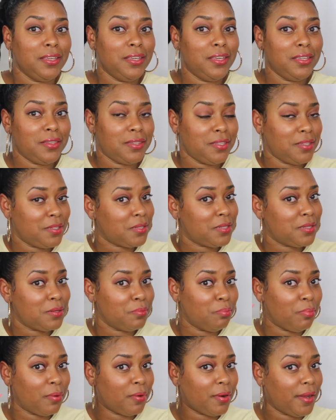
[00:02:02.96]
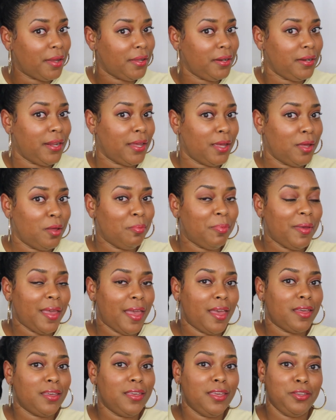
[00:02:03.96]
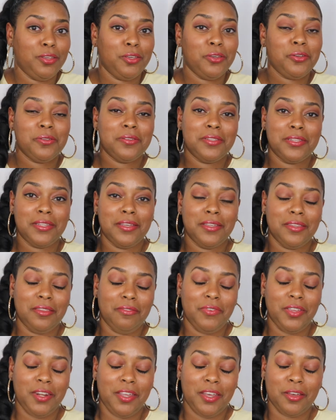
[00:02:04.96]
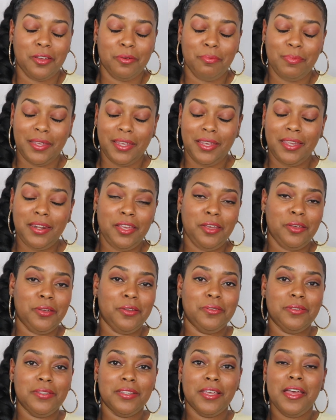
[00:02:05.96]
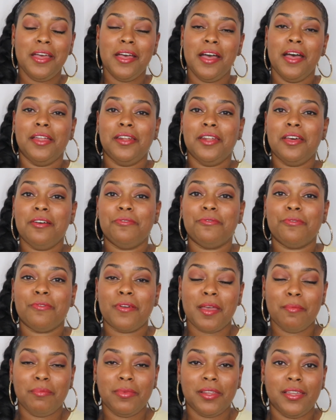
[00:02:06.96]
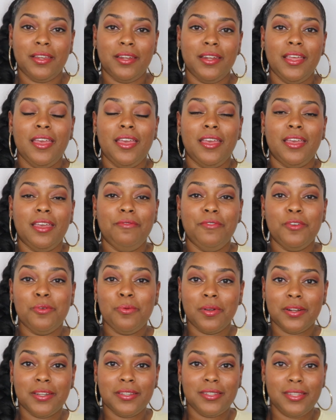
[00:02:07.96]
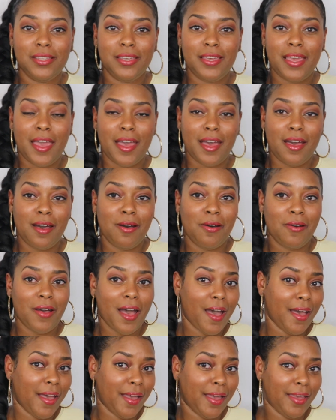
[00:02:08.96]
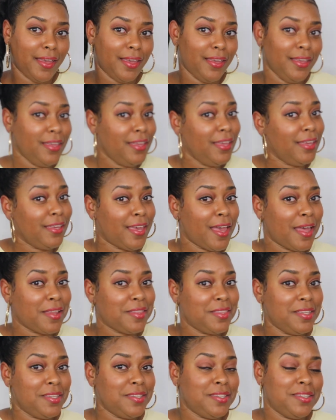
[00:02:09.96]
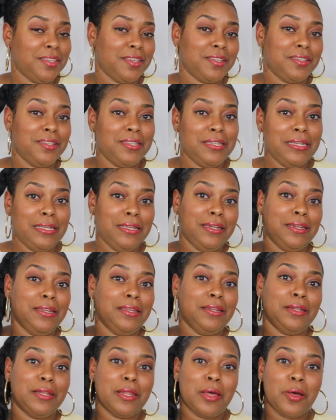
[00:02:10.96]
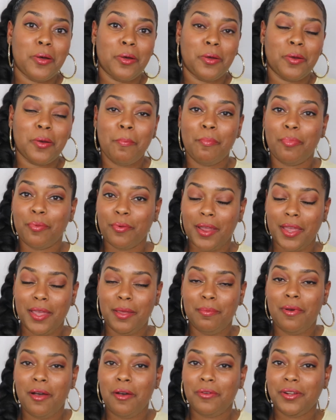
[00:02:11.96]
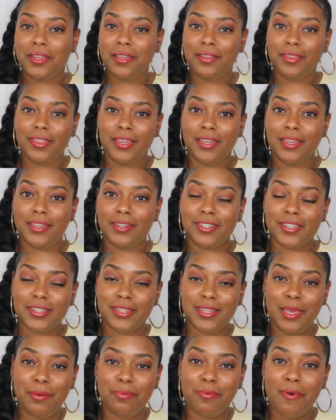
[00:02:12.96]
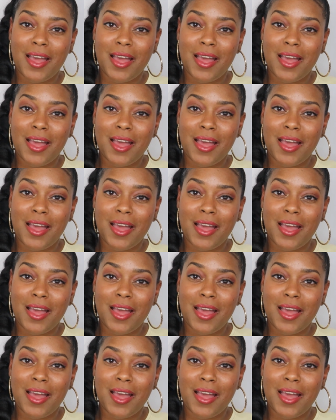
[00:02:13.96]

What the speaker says: get this braid down pat, and you'll see in the video. But anywho's, enough rambling. If you want to see how I got this extended long braid pony, then just keep